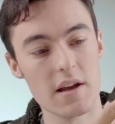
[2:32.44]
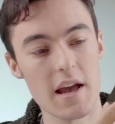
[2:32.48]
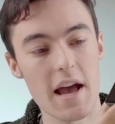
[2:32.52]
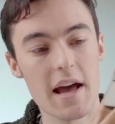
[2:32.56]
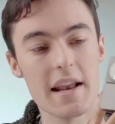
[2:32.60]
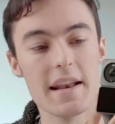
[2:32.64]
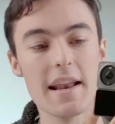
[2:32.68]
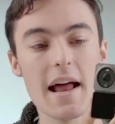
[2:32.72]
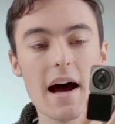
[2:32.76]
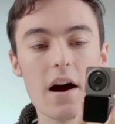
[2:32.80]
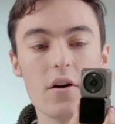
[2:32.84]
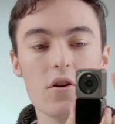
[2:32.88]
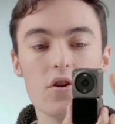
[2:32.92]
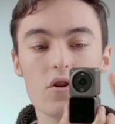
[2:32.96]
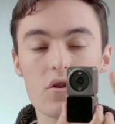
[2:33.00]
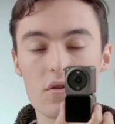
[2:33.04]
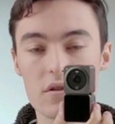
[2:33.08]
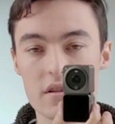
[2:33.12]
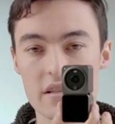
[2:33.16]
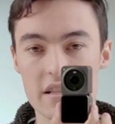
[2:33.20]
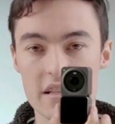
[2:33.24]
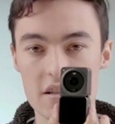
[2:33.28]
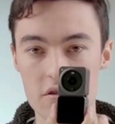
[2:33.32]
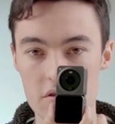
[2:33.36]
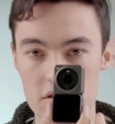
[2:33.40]
And now you
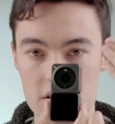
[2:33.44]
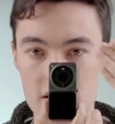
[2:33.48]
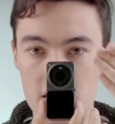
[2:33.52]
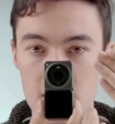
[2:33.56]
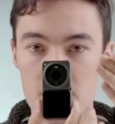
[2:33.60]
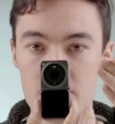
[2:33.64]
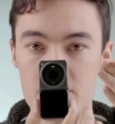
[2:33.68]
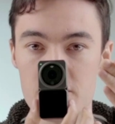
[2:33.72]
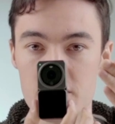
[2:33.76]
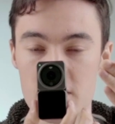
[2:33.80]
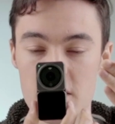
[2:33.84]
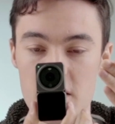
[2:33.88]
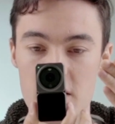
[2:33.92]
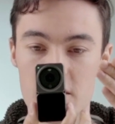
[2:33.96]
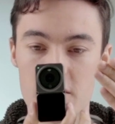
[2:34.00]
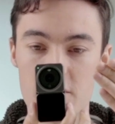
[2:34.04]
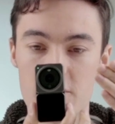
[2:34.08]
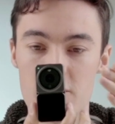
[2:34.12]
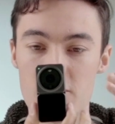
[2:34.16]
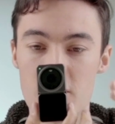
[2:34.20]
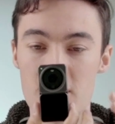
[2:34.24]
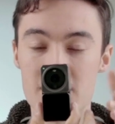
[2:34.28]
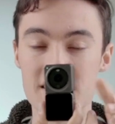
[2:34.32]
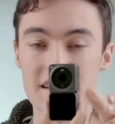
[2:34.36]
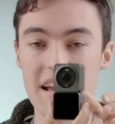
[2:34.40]
can see yourself in the
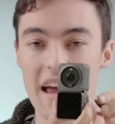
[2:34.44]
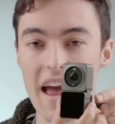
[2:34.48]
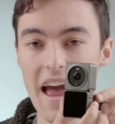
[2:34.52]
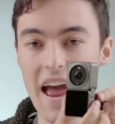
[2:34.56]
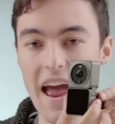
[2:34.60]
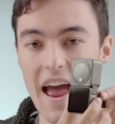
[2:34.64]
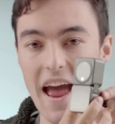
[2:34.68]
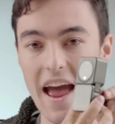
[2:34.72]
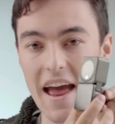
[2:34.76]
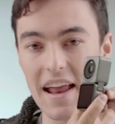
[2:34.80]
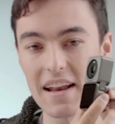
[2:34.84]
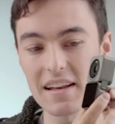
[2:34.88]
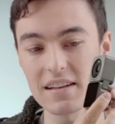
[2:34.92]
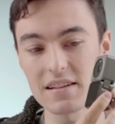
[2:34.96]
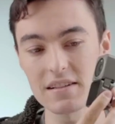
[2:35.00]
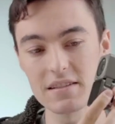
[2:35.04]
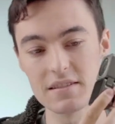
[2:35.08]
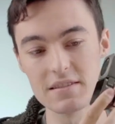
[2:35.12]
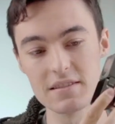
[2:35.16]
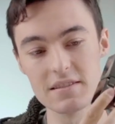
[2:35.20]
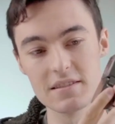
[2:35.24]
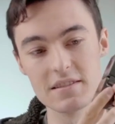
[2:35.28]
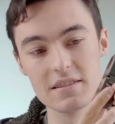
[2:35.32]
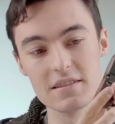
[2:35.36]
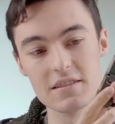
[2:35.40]
front and
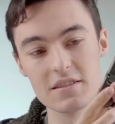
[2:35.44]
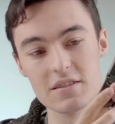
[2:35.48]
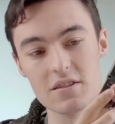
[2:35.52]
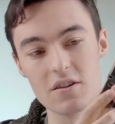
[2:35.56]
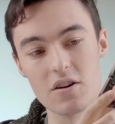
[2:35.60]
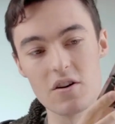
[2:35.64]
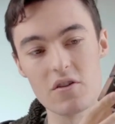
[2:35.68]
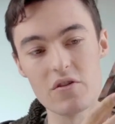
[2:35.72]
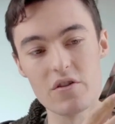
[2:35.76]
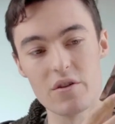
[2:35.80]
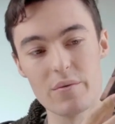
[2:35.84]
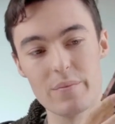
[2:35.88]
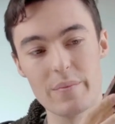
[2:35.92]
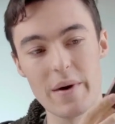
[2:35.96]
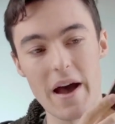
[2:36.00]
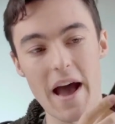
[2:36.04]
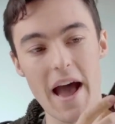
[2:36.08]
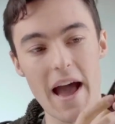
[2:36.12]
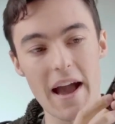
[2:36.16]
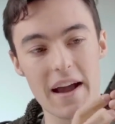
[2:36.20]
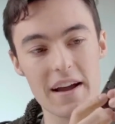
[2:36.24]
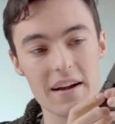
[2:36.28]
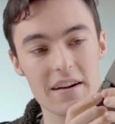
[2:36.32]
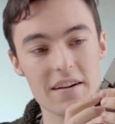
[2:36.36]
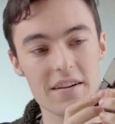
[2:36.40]
on the
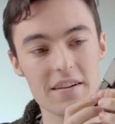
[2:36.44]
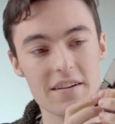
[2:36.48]
back.